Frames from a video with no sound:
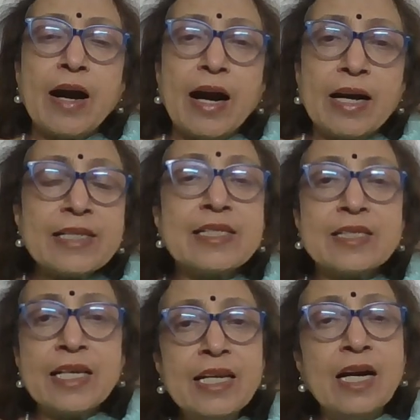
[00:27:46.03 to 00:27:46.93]
I
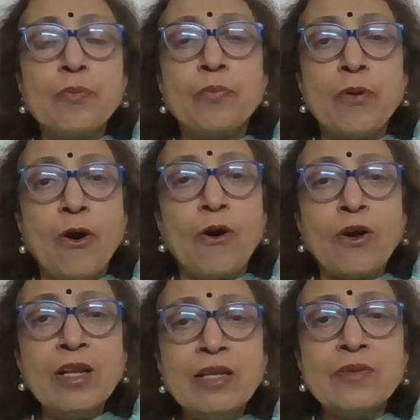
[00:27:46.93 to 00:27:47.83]
see a
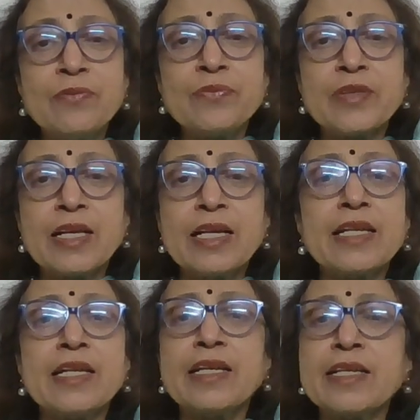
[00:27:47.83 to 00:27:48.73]
ball
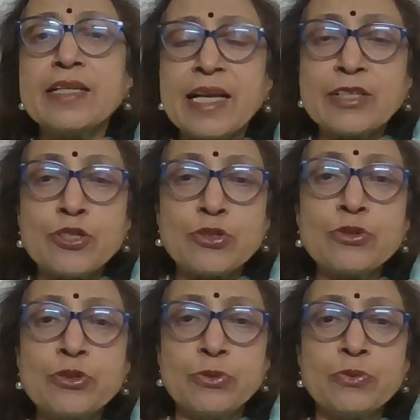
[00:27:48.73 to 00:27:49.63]
next to
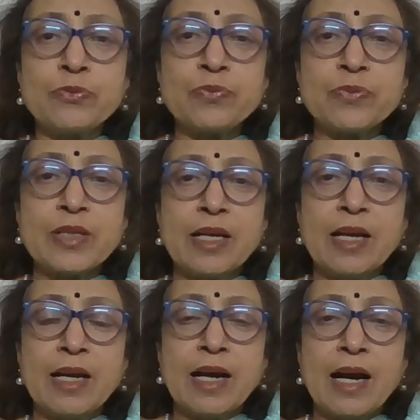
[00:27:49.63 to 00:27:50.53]
you.
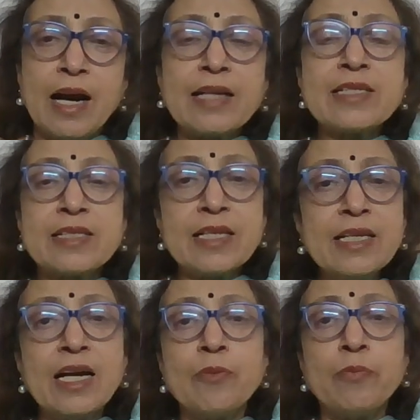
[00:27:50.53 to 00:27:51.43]
I
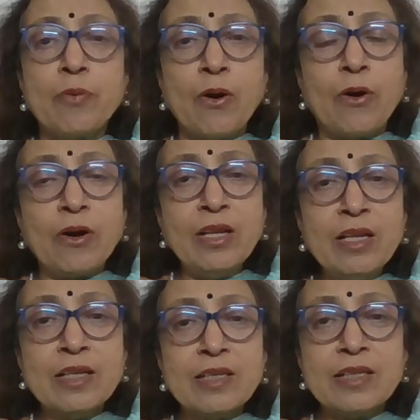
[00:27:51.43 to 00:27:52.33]
see a ball
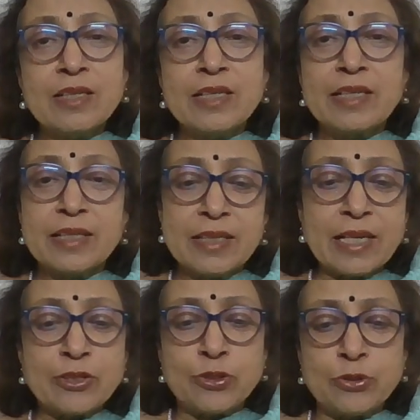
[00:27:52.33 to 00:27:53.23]

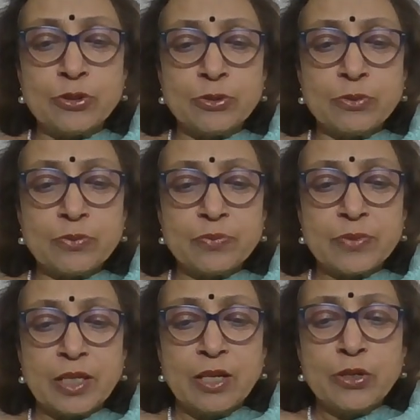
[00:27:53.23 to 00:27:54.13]
next to you.
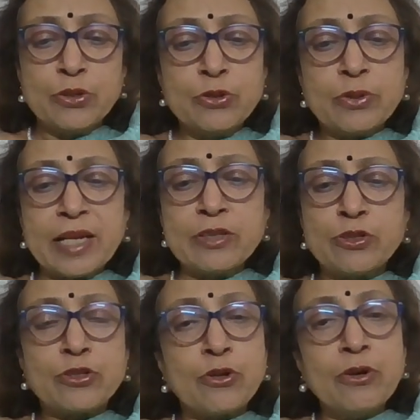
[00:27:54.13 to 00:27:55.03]
You can
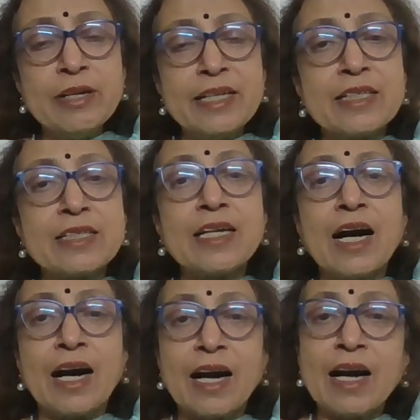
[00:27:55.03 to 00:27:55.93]
throw it
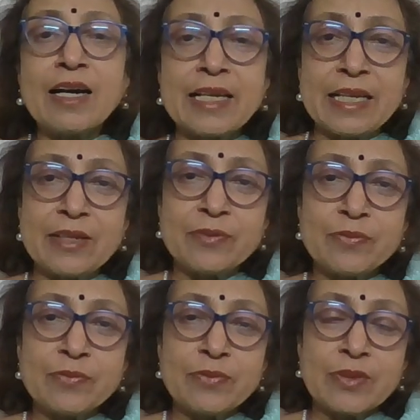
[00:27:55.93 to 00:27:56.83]
high.
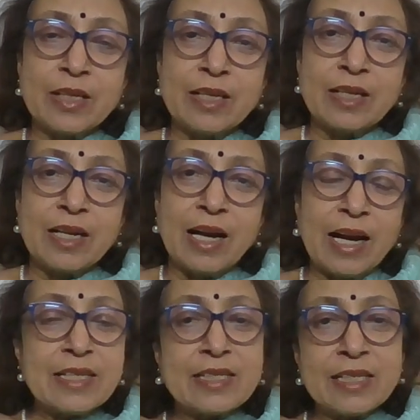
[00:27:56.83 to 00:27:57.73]

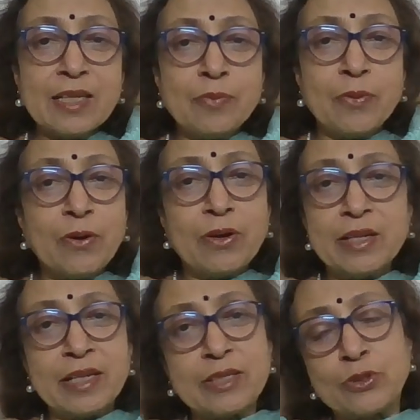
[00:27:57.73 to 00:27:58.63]
I see a
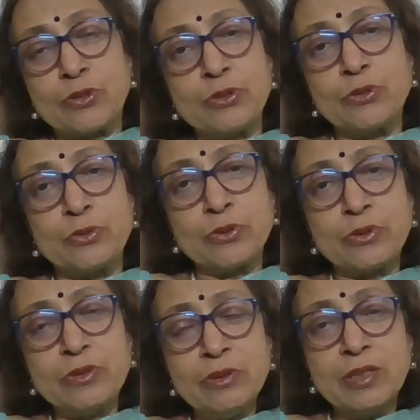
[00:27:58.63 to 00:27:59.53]
ball next to you,
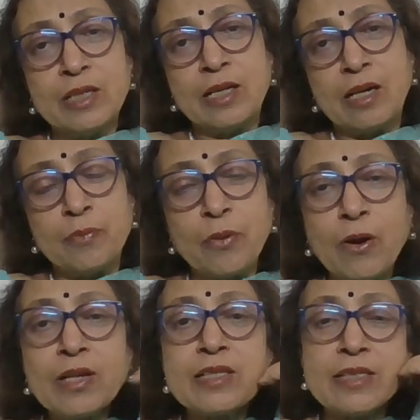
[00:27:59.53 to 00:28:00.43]
A
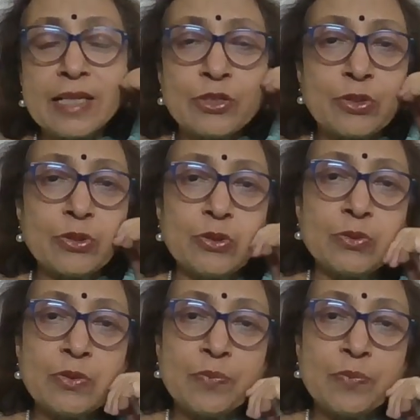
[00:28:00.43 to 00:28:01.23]
ball is next to you.